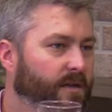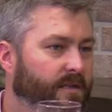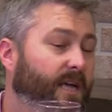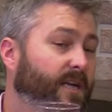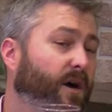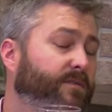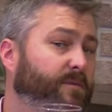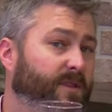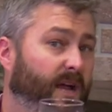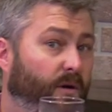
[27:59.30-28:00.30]
take off
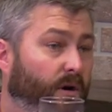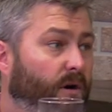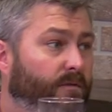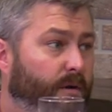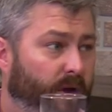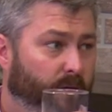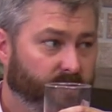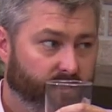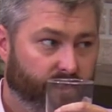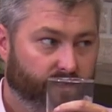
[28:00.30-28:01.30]
some of the alcohol, if I'm not
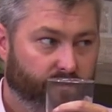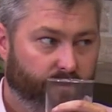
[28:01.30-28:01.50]
mistaken,